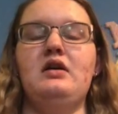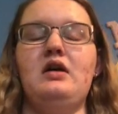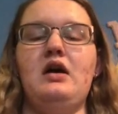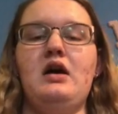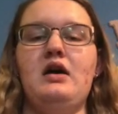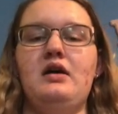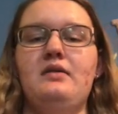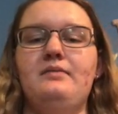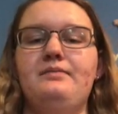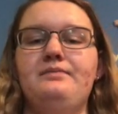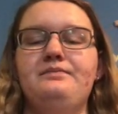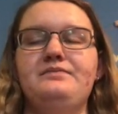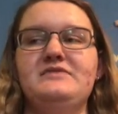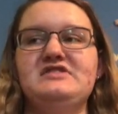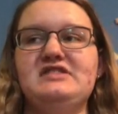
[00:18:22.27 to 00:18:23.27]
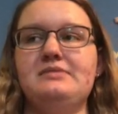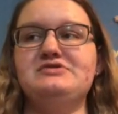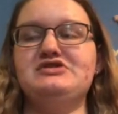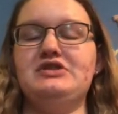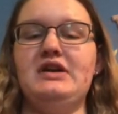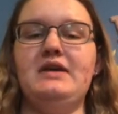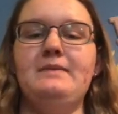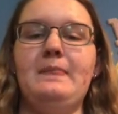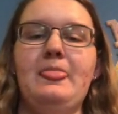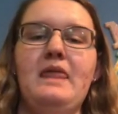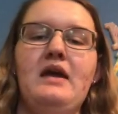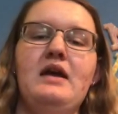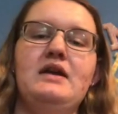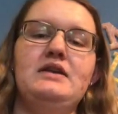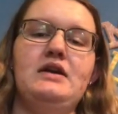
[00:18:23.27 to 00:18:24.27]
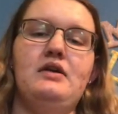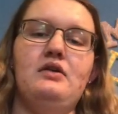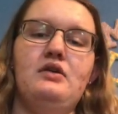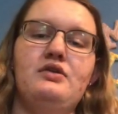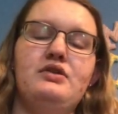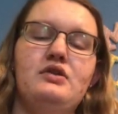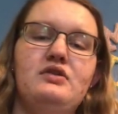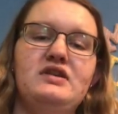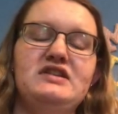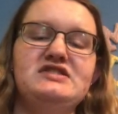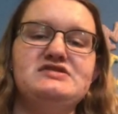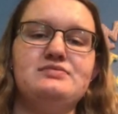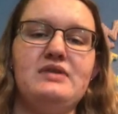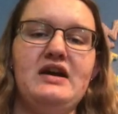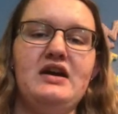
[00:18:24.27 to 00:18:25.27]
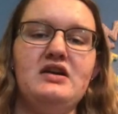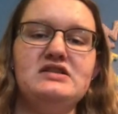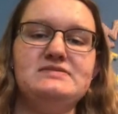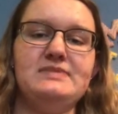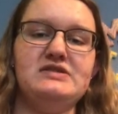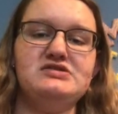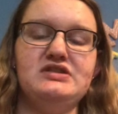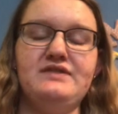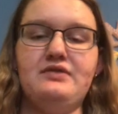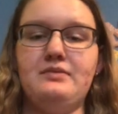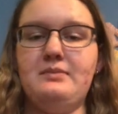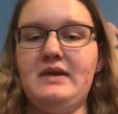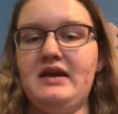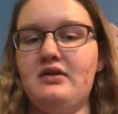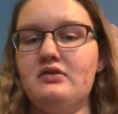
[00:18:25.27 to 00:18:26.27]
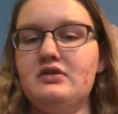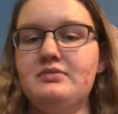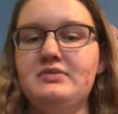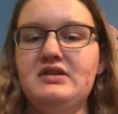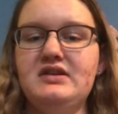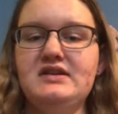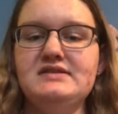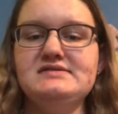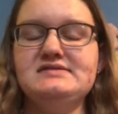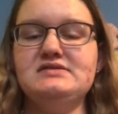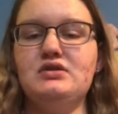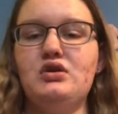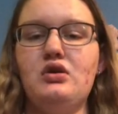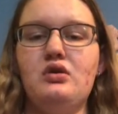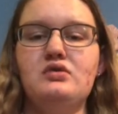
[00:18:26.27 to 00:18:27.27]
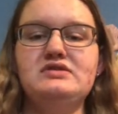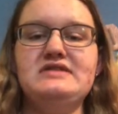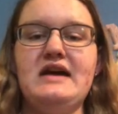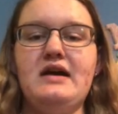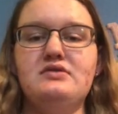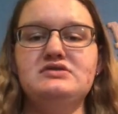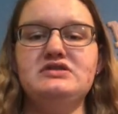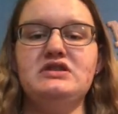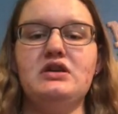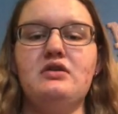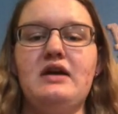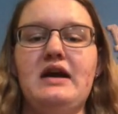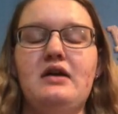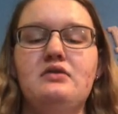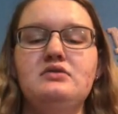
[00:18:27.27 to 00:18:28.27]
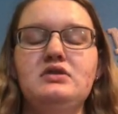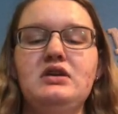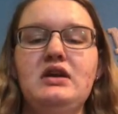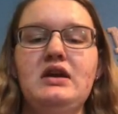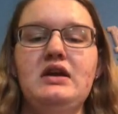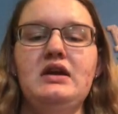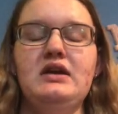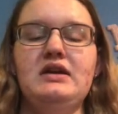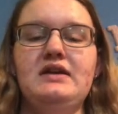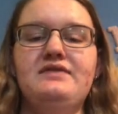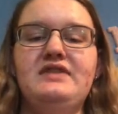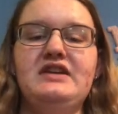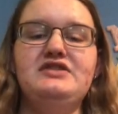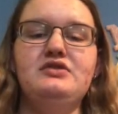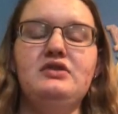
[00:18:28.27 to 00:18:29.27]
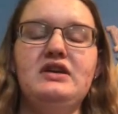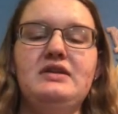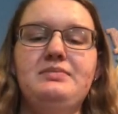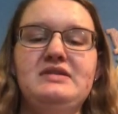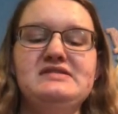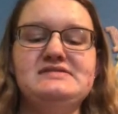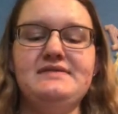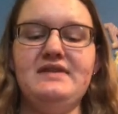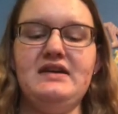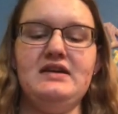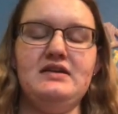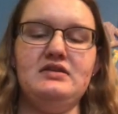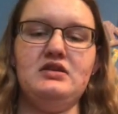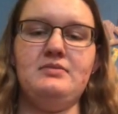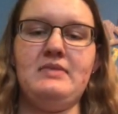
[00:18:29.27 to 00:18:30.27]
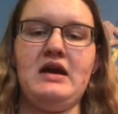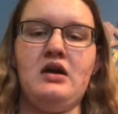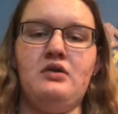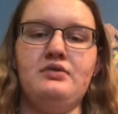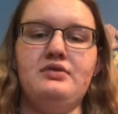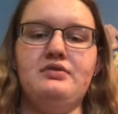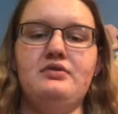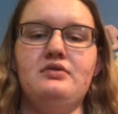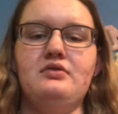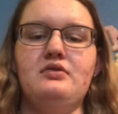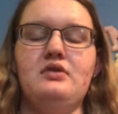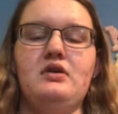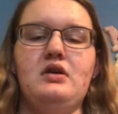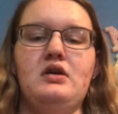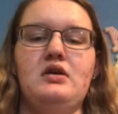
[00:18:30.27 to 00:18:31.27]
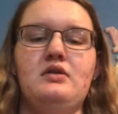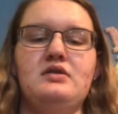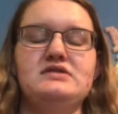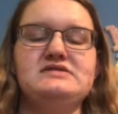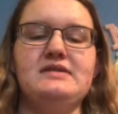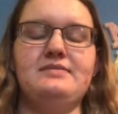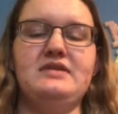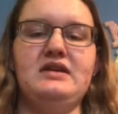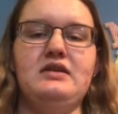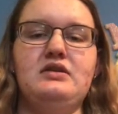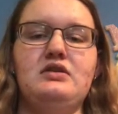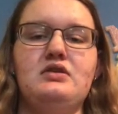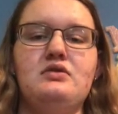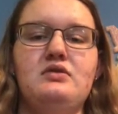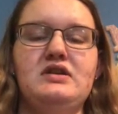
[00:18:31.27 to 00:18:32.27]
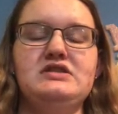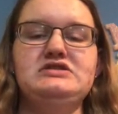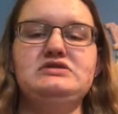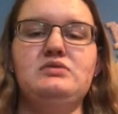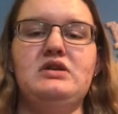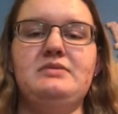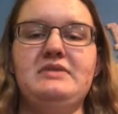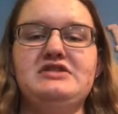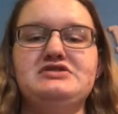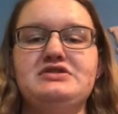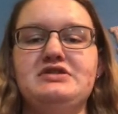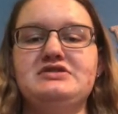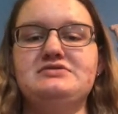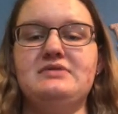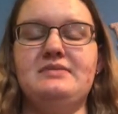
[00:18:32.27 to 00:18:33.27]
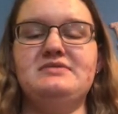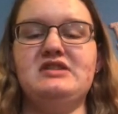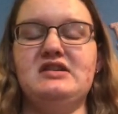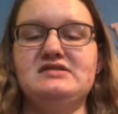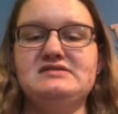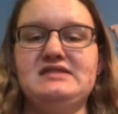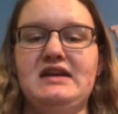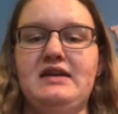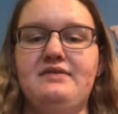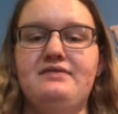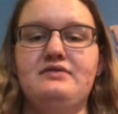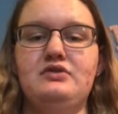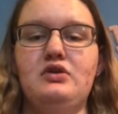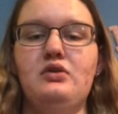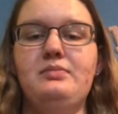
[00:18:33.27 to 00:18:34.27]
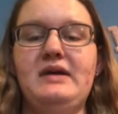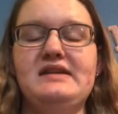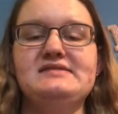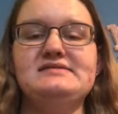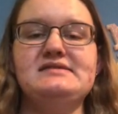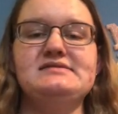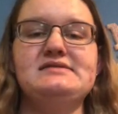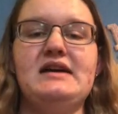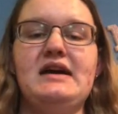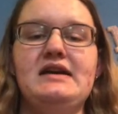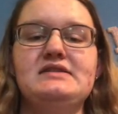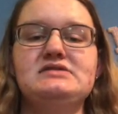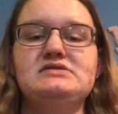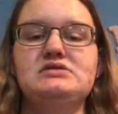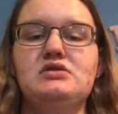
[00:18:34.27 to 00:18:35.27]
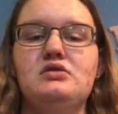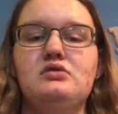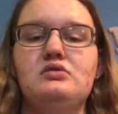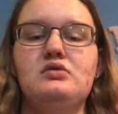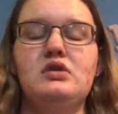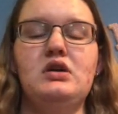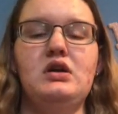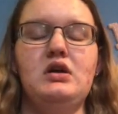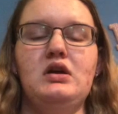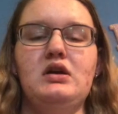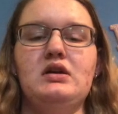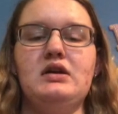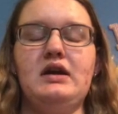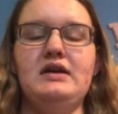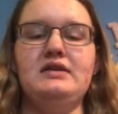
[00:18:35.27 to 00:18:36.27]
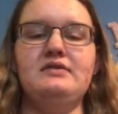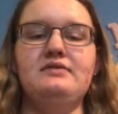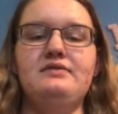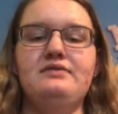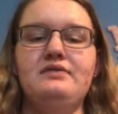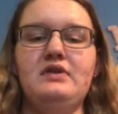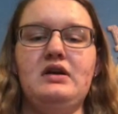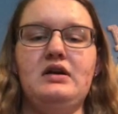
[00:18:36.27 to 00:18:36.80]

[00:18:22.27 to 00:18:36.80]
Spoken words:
substrate. Now, although it is rare, especially for male chameleons, to go down to the ground, if they do get a piece of it in their mouth or something, you're going to want to make sure it's reptile safe. No pesticides, no kind of